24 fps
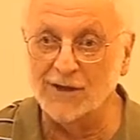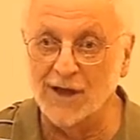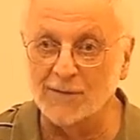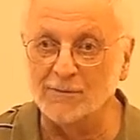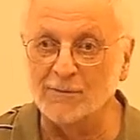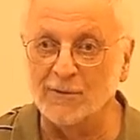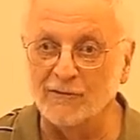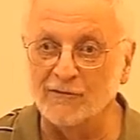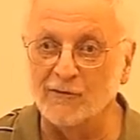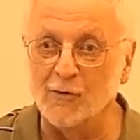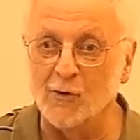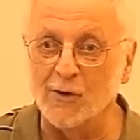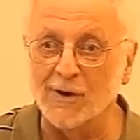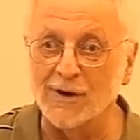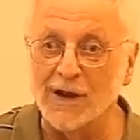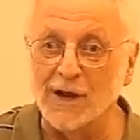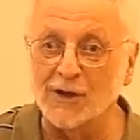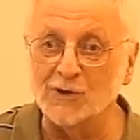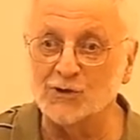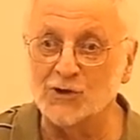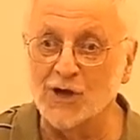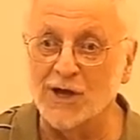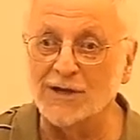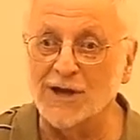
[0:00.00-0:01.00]
that before, and I
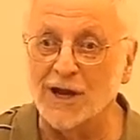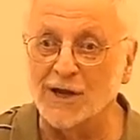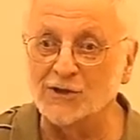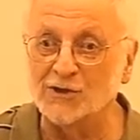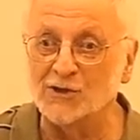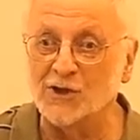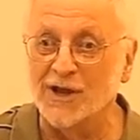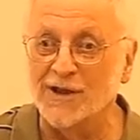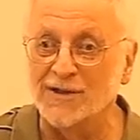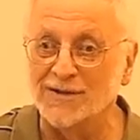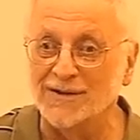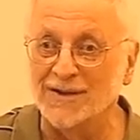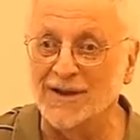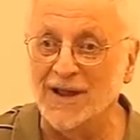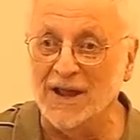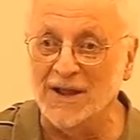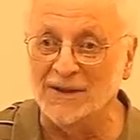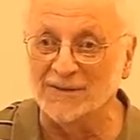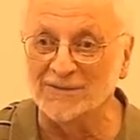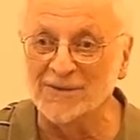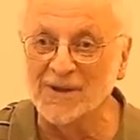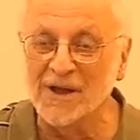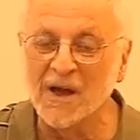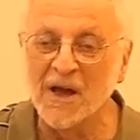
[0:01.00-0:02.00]
said I'd say it
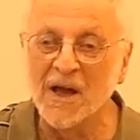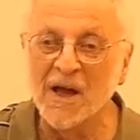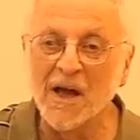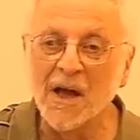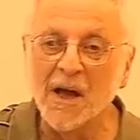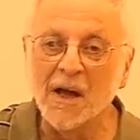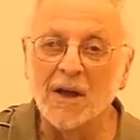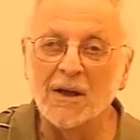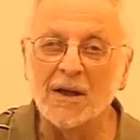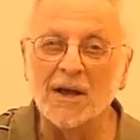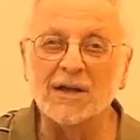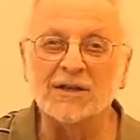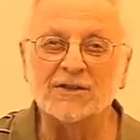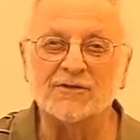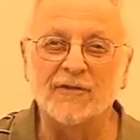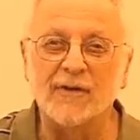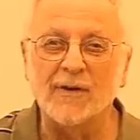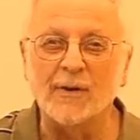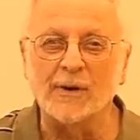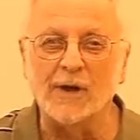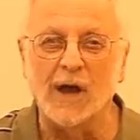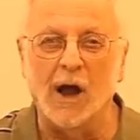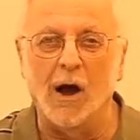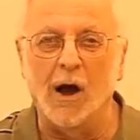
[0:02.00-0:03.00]
again. It's
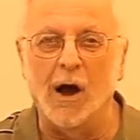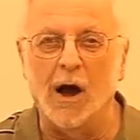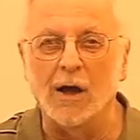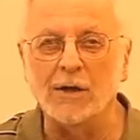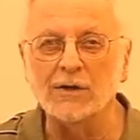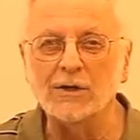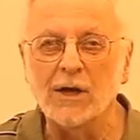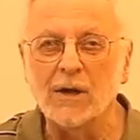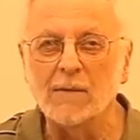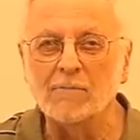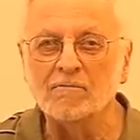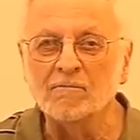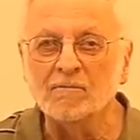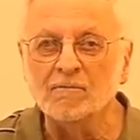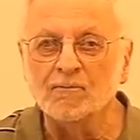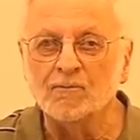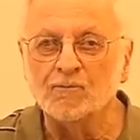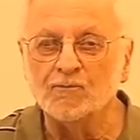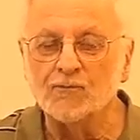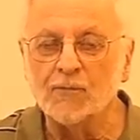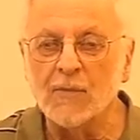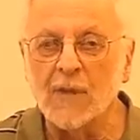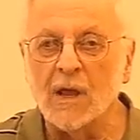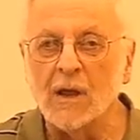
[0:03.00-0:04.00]
very odd.
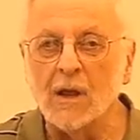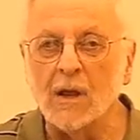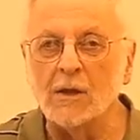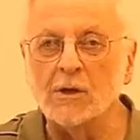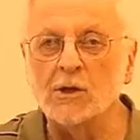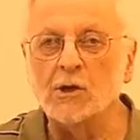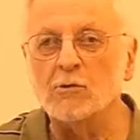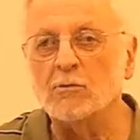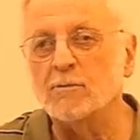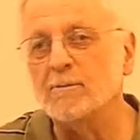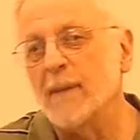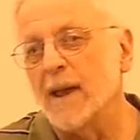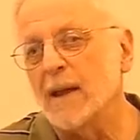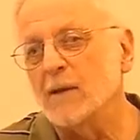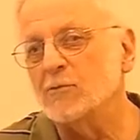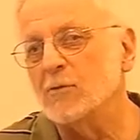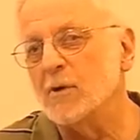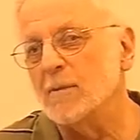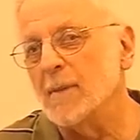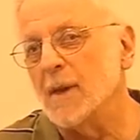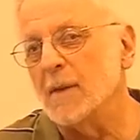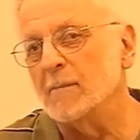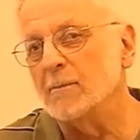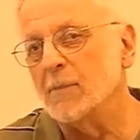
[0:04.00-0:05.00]
You may
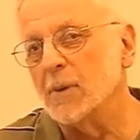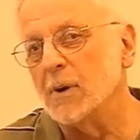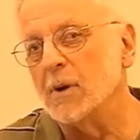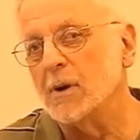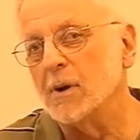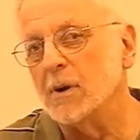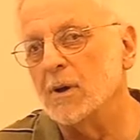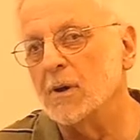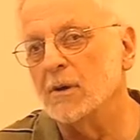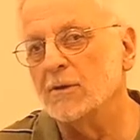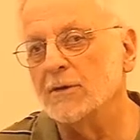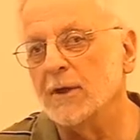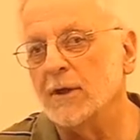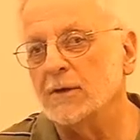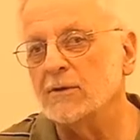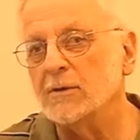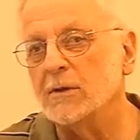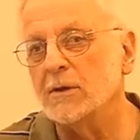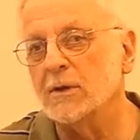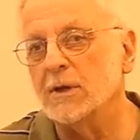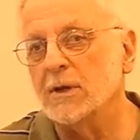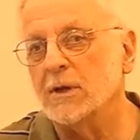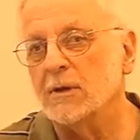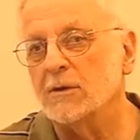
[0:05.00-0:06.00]
remember
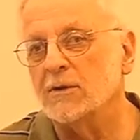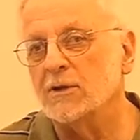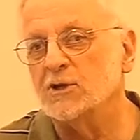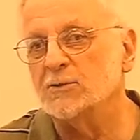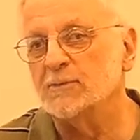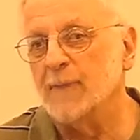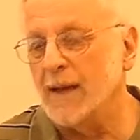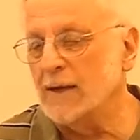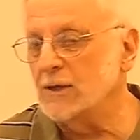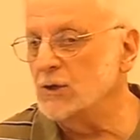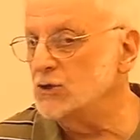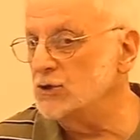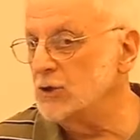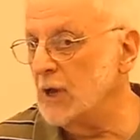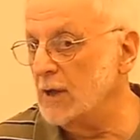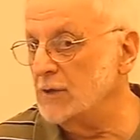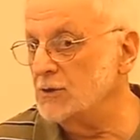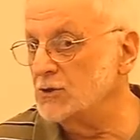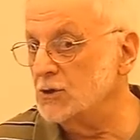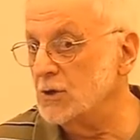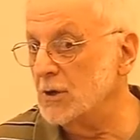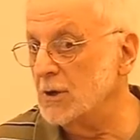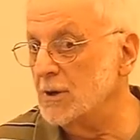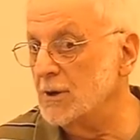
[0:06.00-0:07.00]
that the Spanish
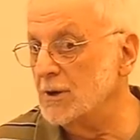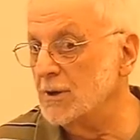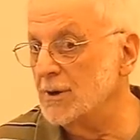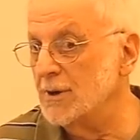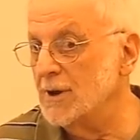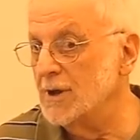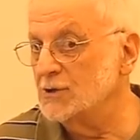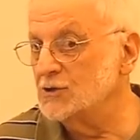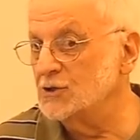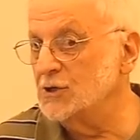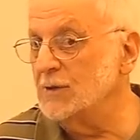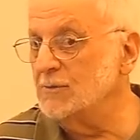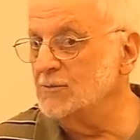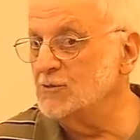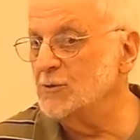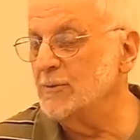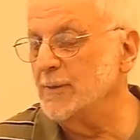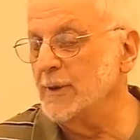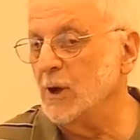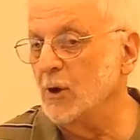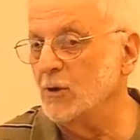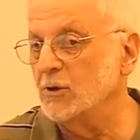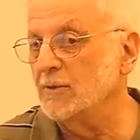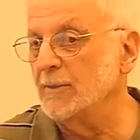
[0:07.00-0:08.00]
dancer seemed to
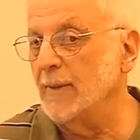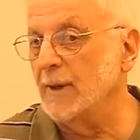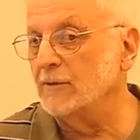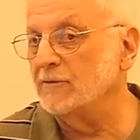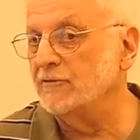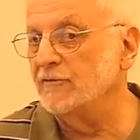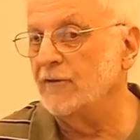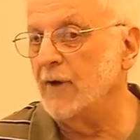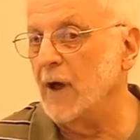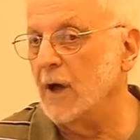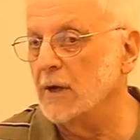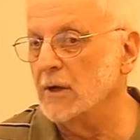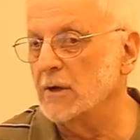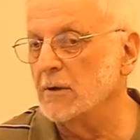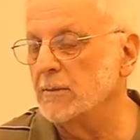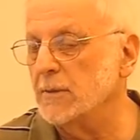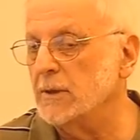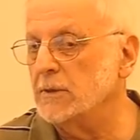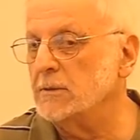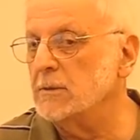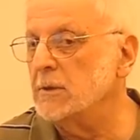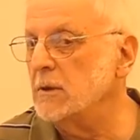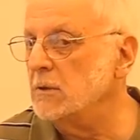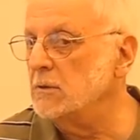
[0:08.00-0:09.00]
be all about fire,
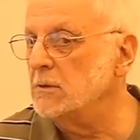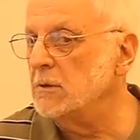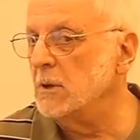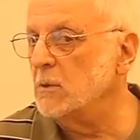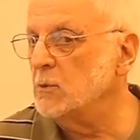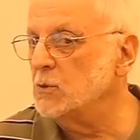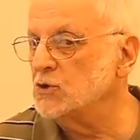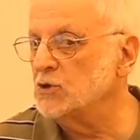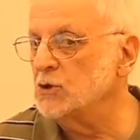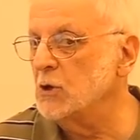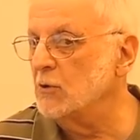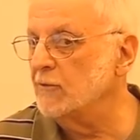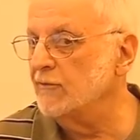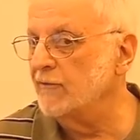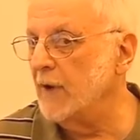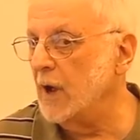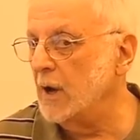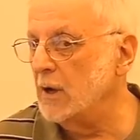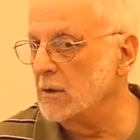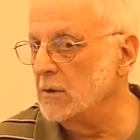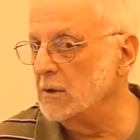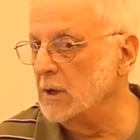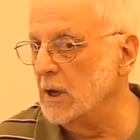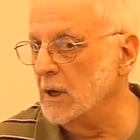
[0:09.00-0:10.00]
but there was no
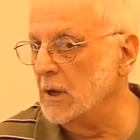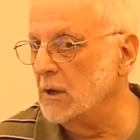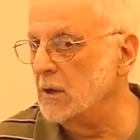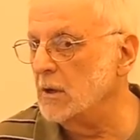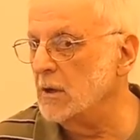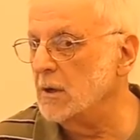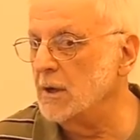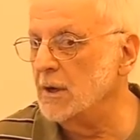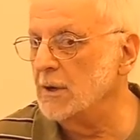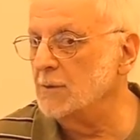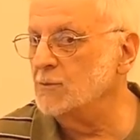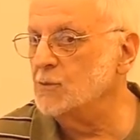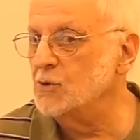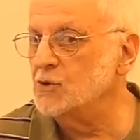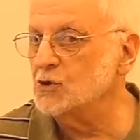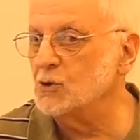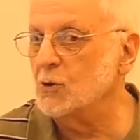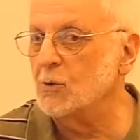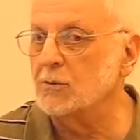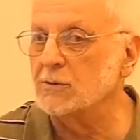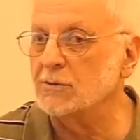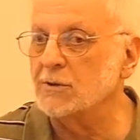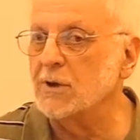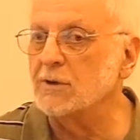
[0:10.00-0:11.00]
fire there. It was
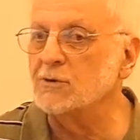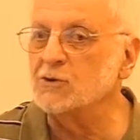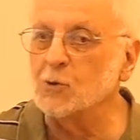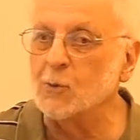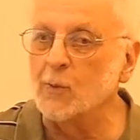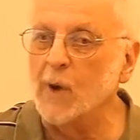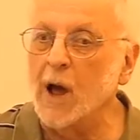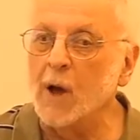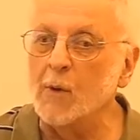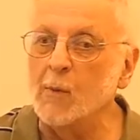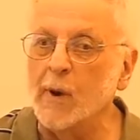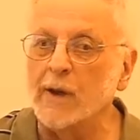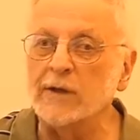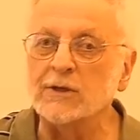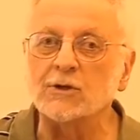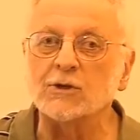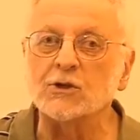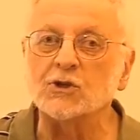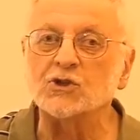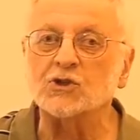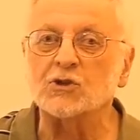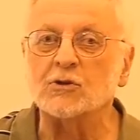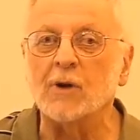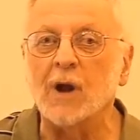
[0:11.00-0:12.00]
all a way to
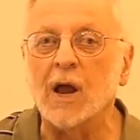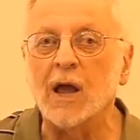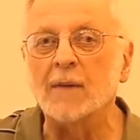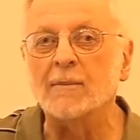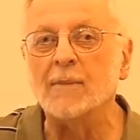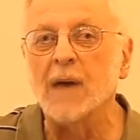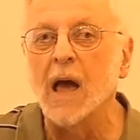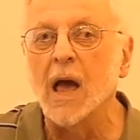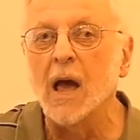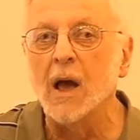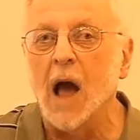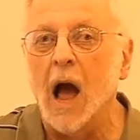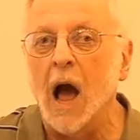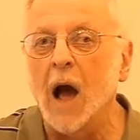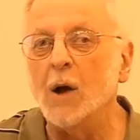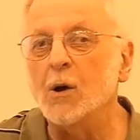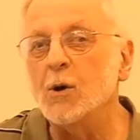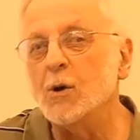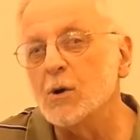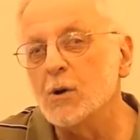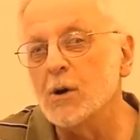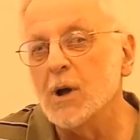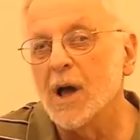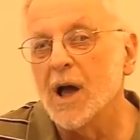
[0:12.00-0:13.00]
describe
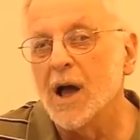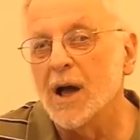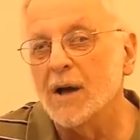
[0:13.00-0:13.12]
how